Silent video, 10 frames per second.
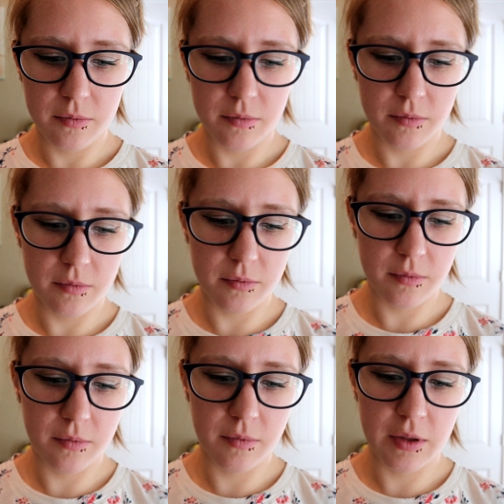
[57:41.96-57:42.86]

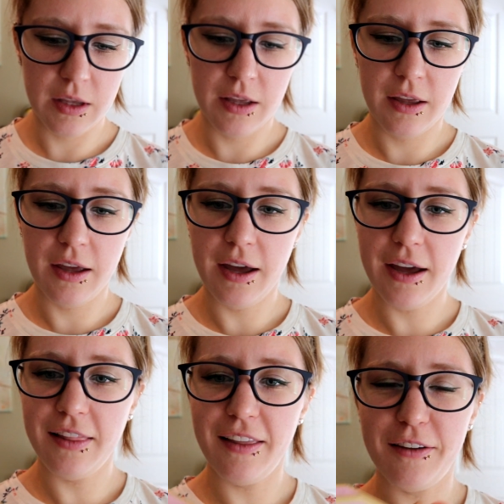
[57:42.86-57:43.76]

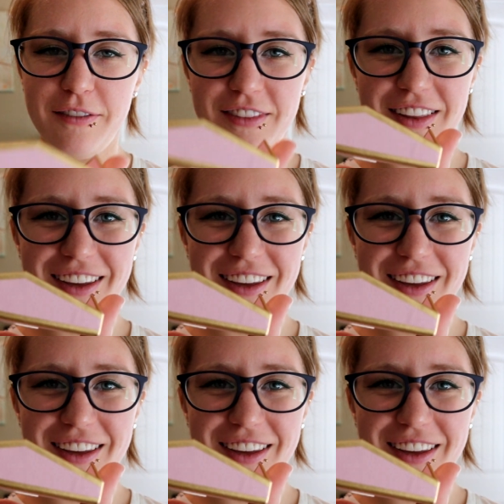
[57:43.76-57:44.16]
I love